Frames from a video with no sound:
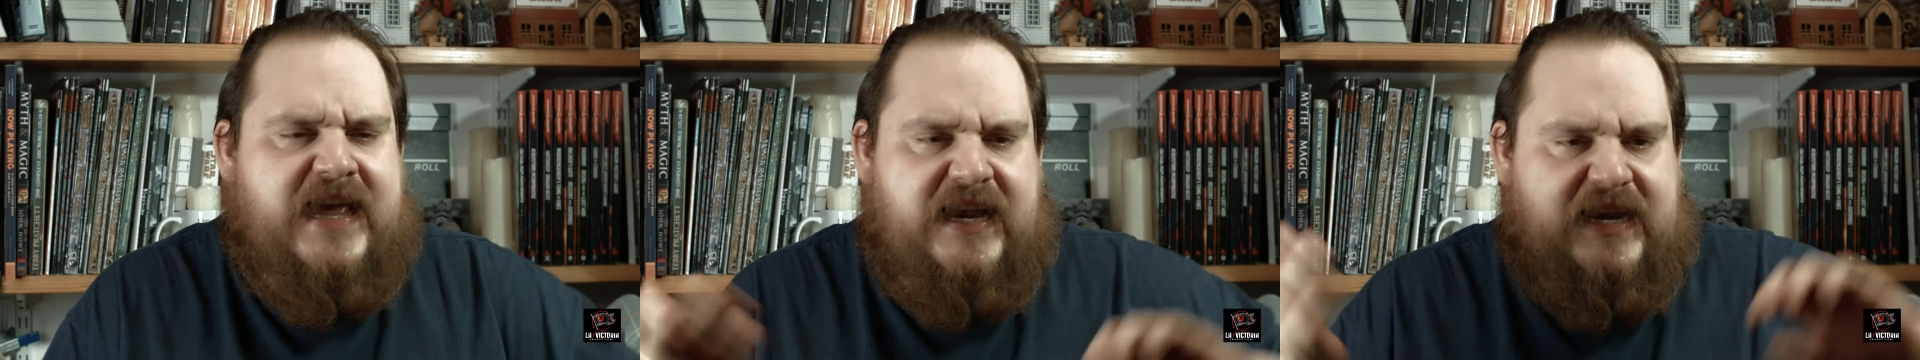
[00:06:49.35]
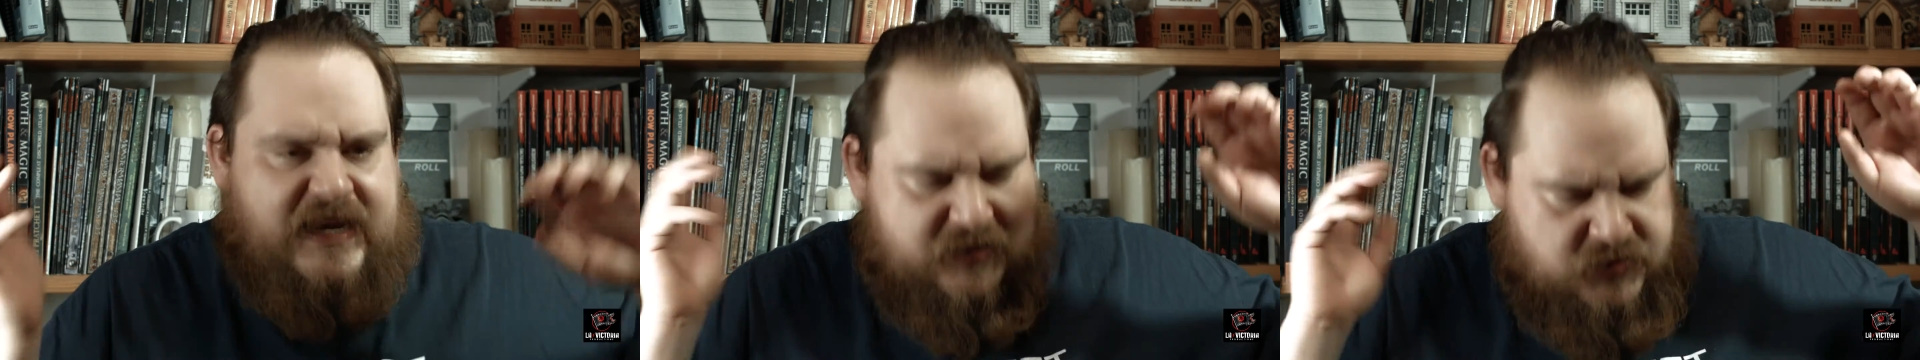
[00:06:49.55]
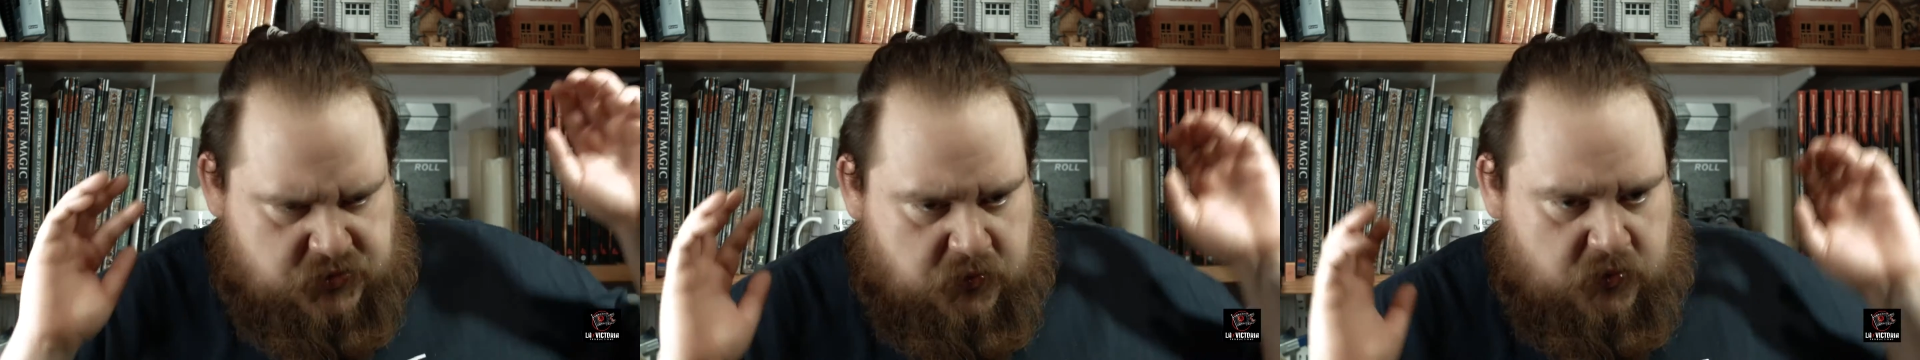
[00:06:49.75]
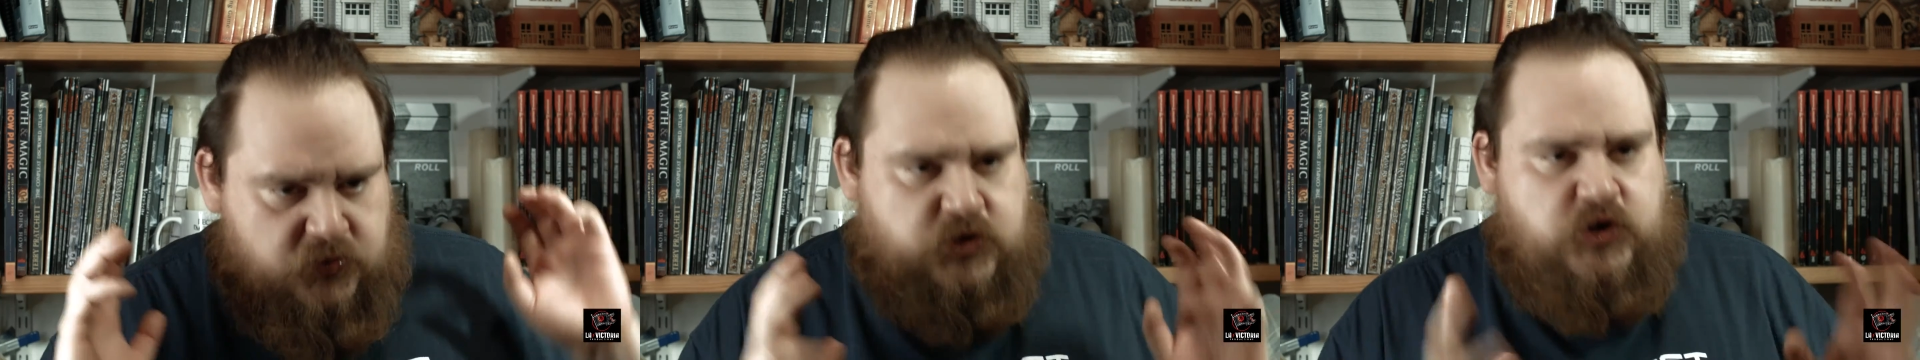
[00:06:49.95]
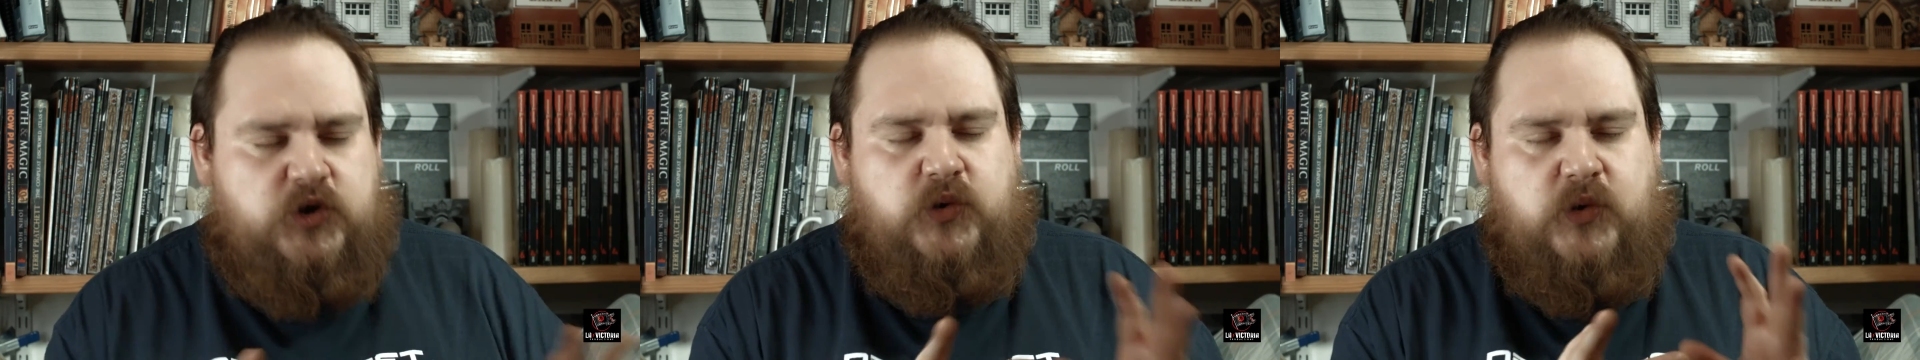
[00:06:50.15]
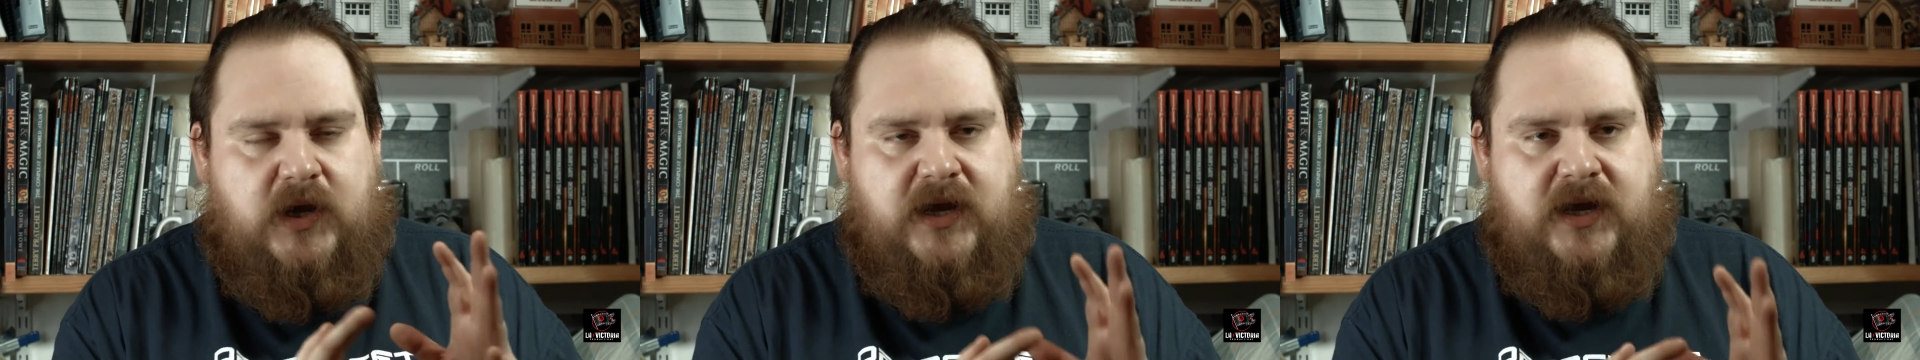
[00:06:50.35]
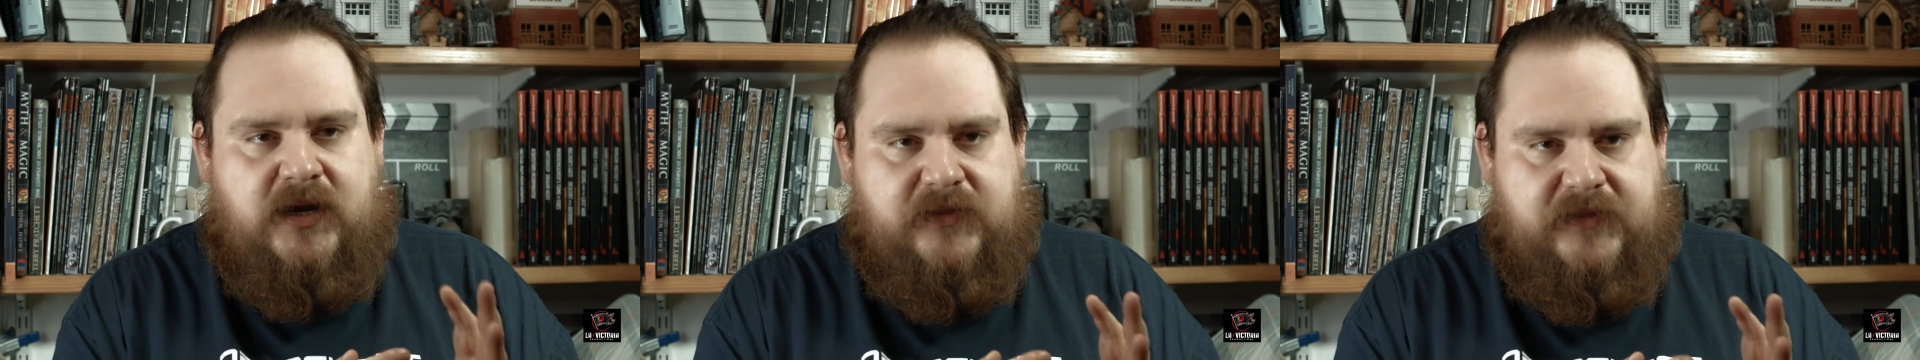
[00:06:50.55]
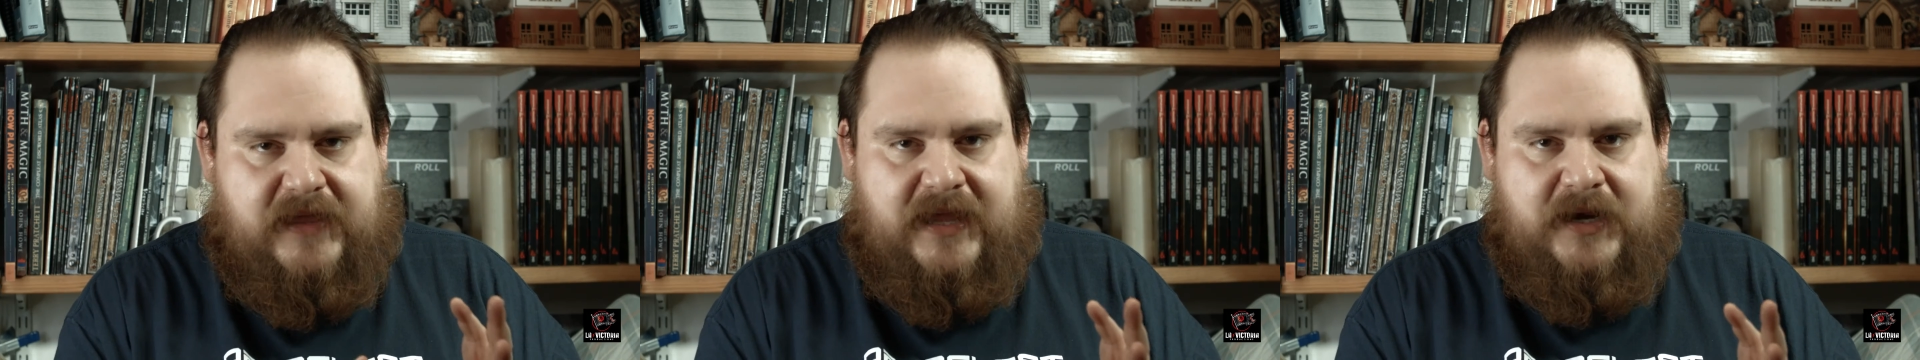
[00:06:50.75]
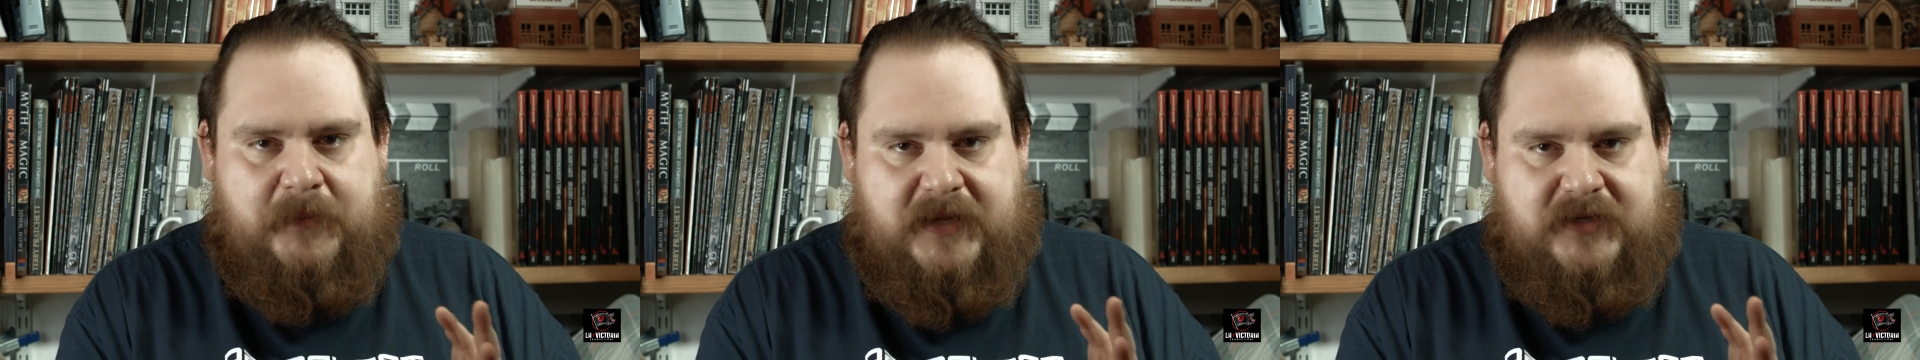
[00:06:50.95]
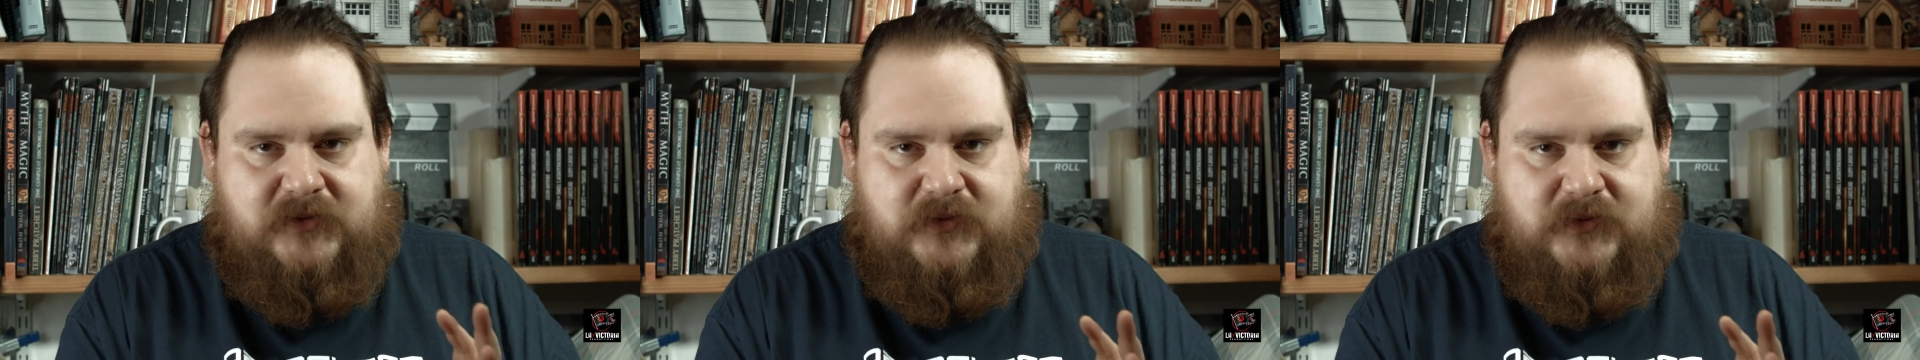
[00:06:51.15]
Let's throw 2 earth
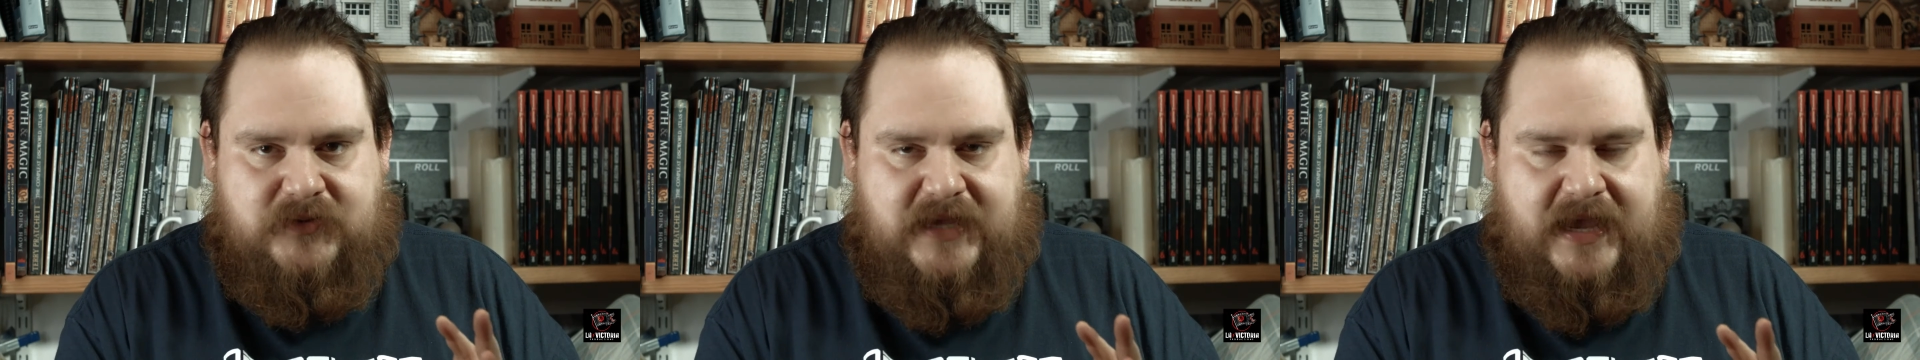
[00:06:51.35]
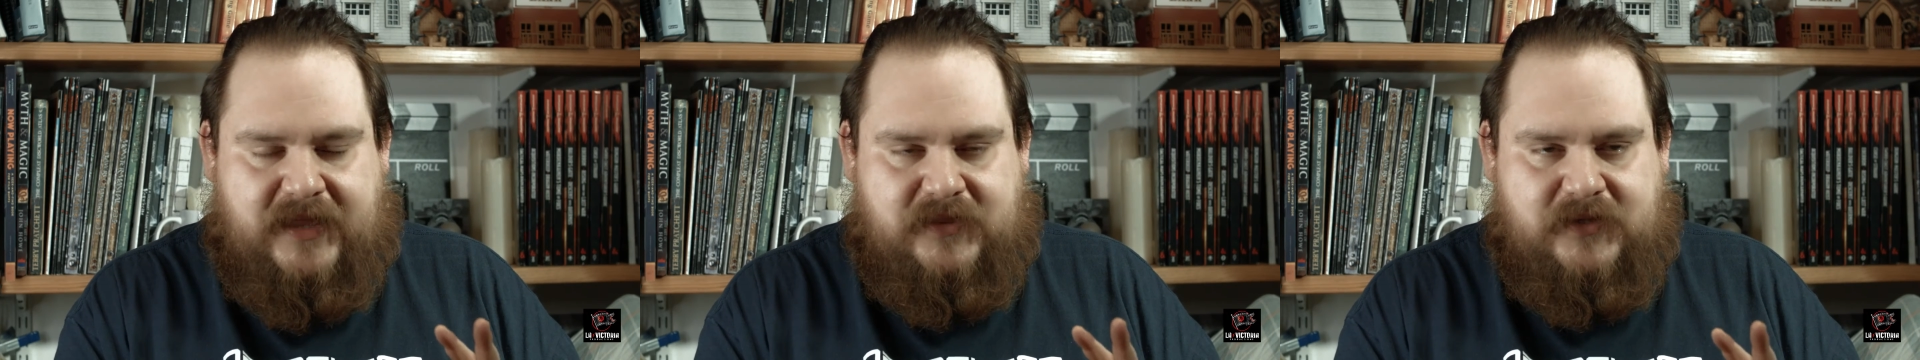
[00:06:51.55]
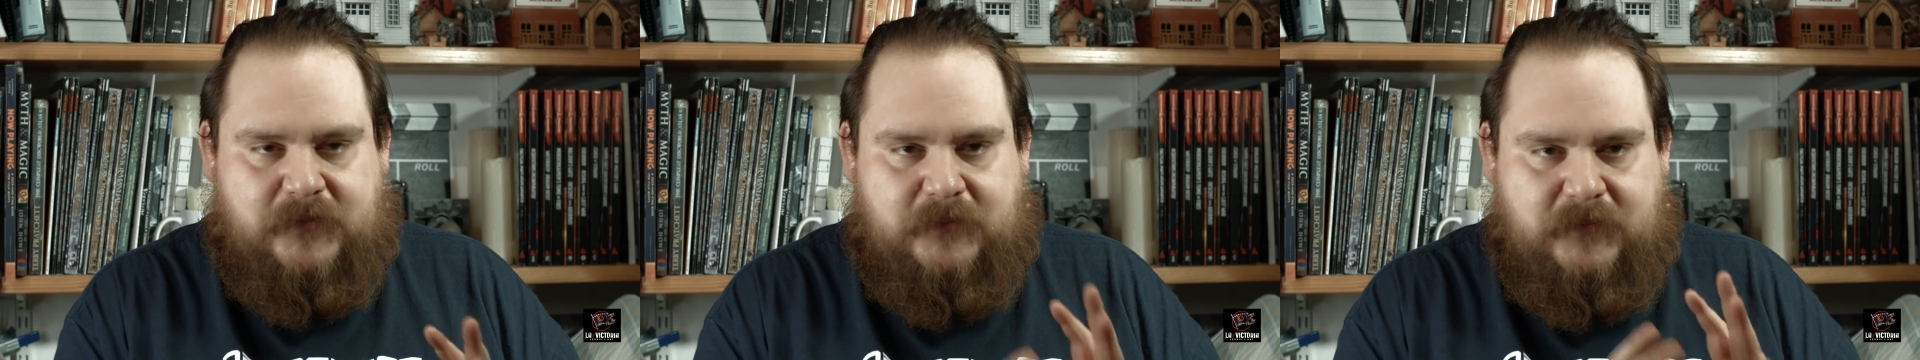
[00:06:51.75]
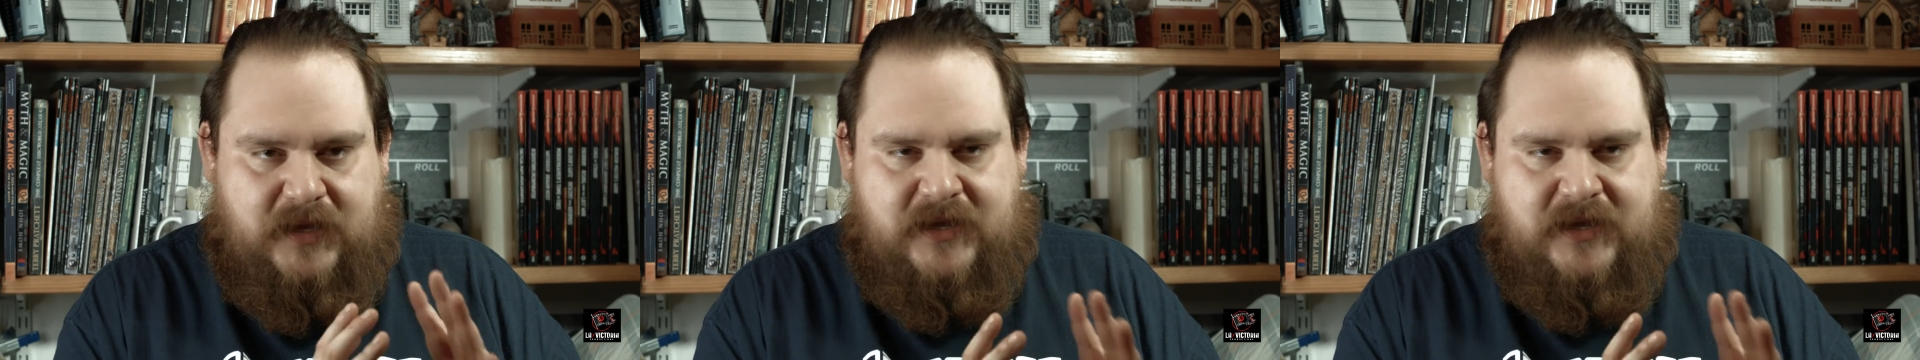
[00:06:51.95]
elementals at them,